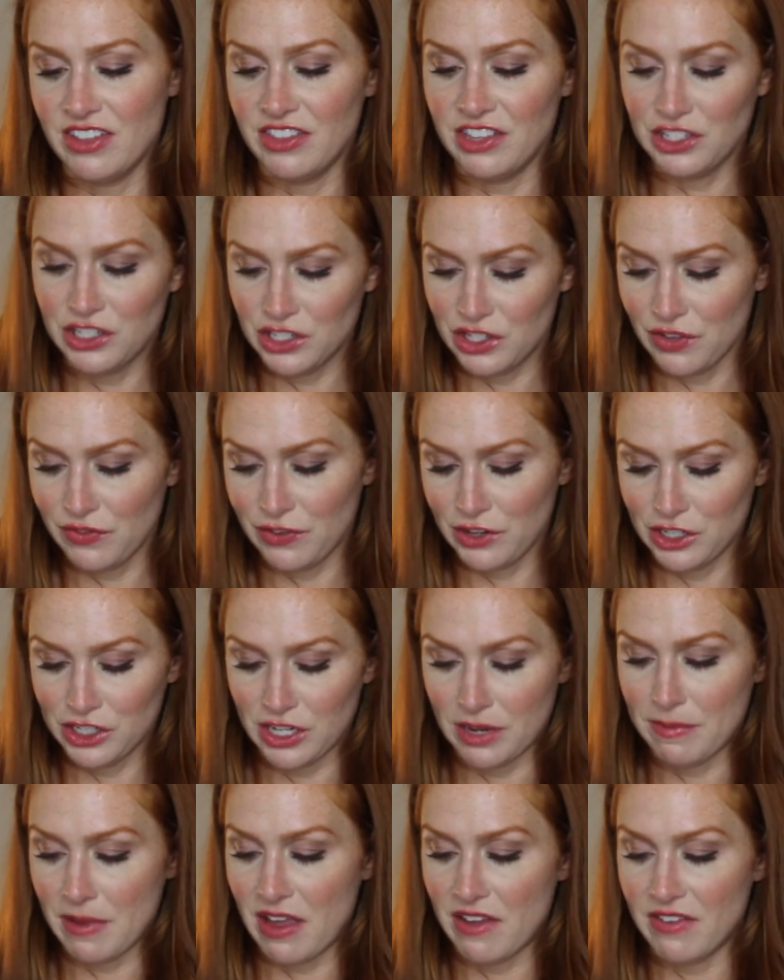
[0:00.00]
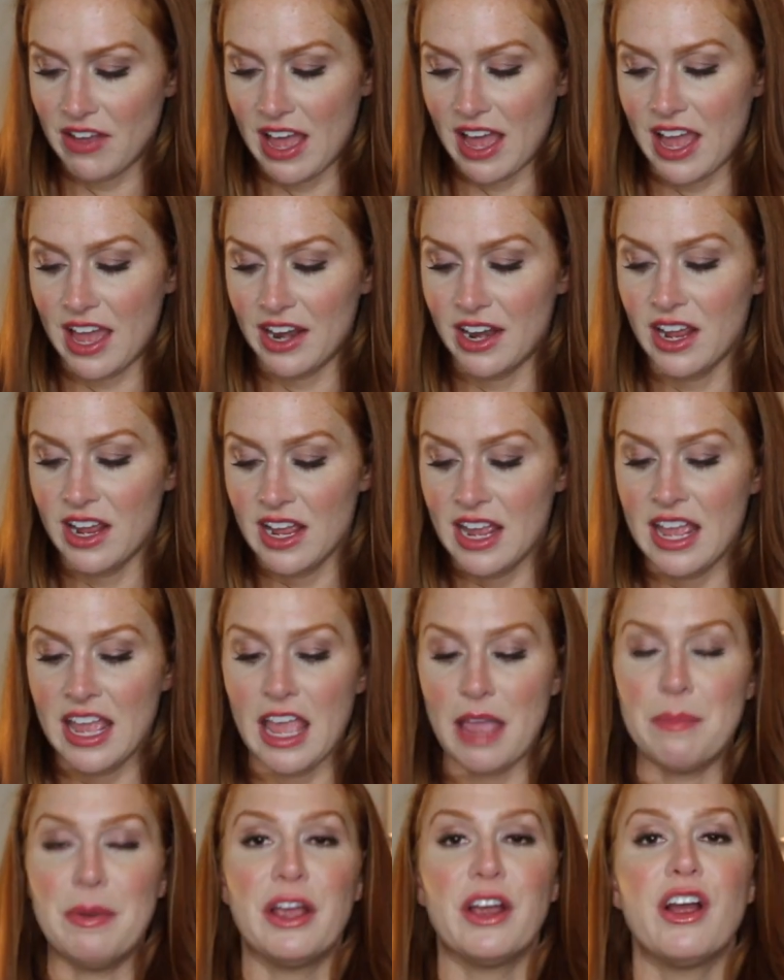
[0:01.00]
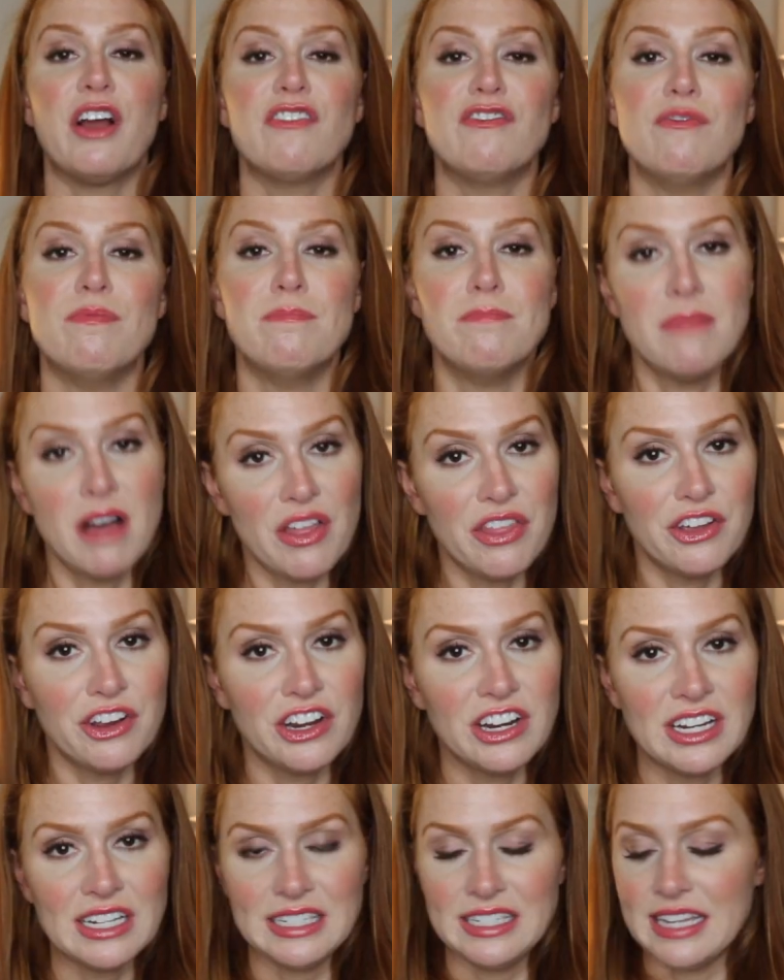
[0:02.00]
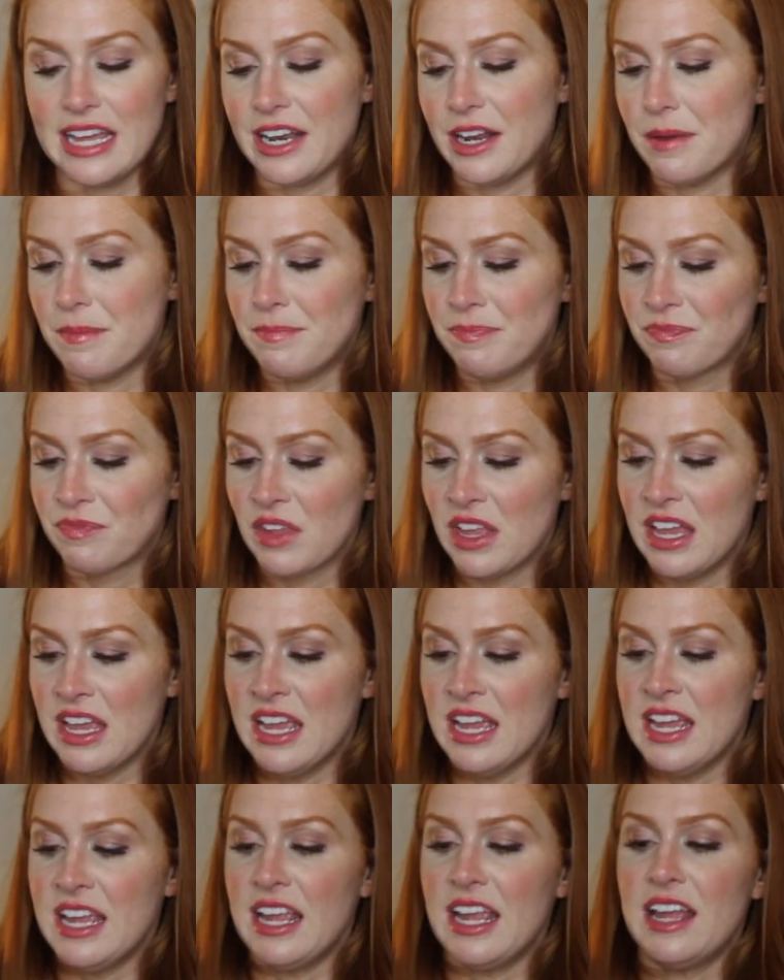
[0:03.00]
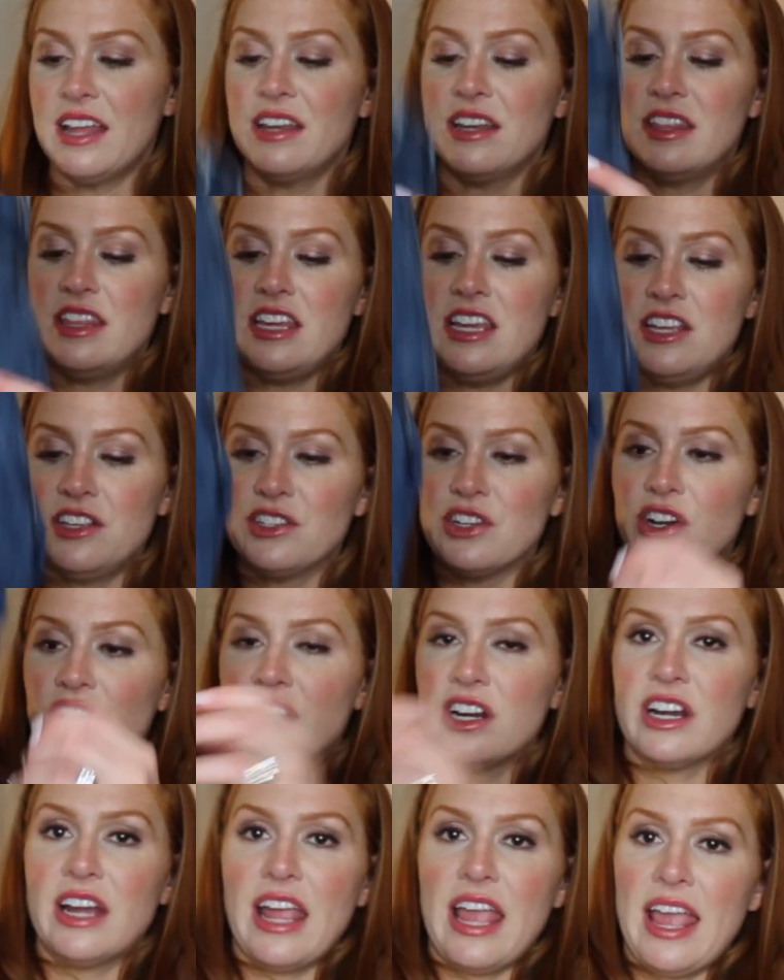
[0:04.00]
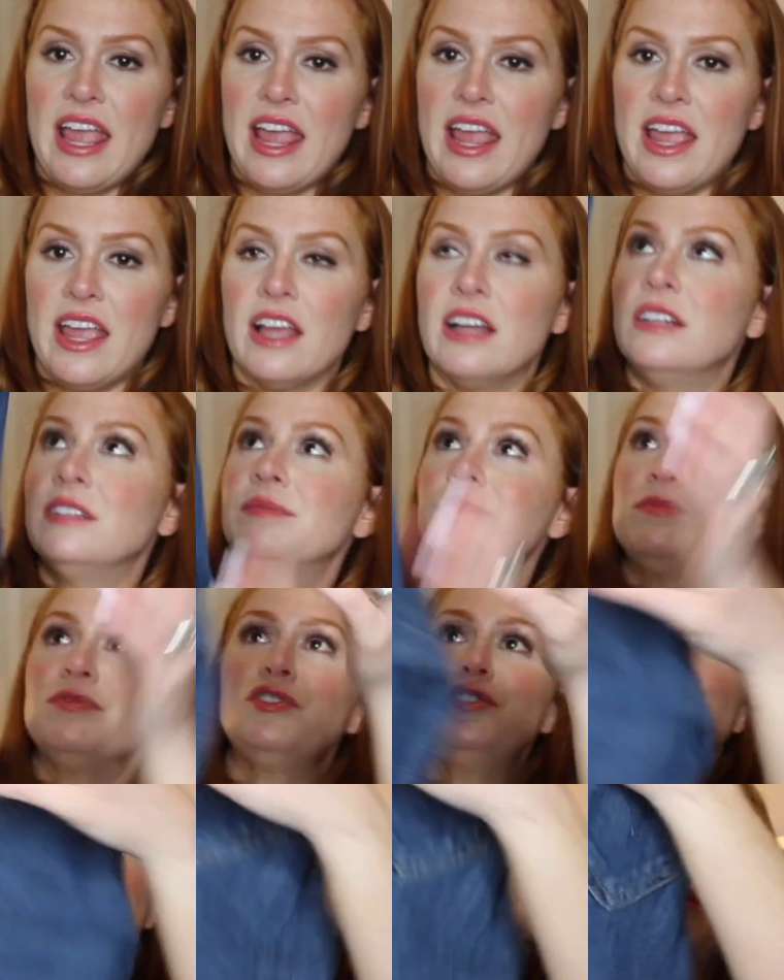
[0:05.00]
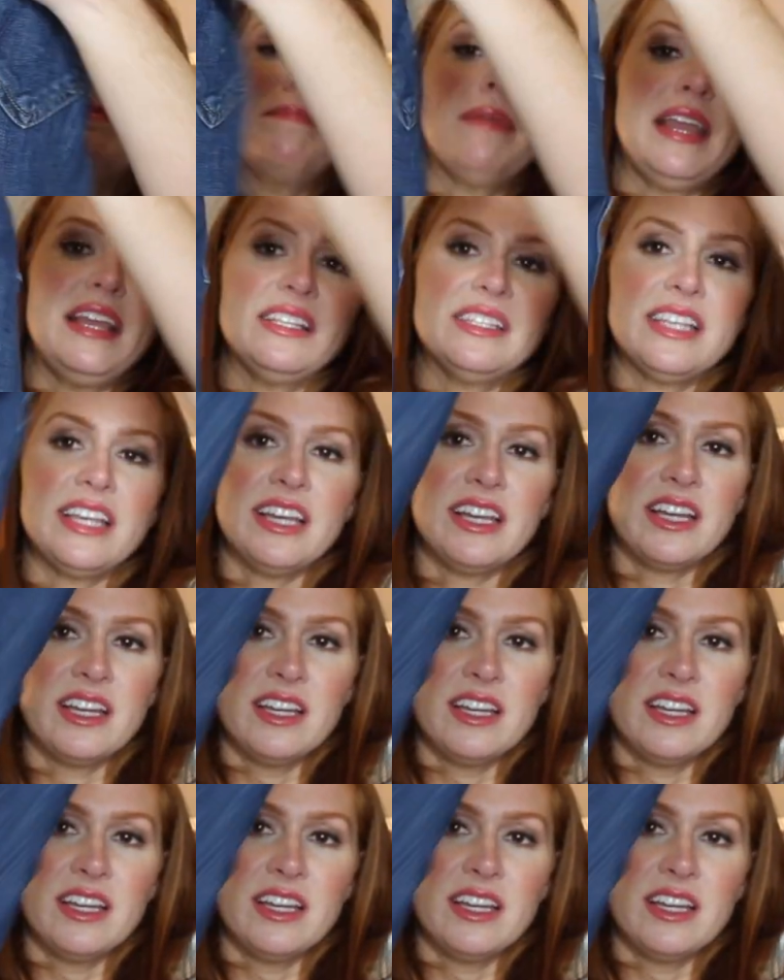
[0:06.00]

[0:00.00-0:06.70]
And this is the first time I've had a pair of mother denim. And these are just a basic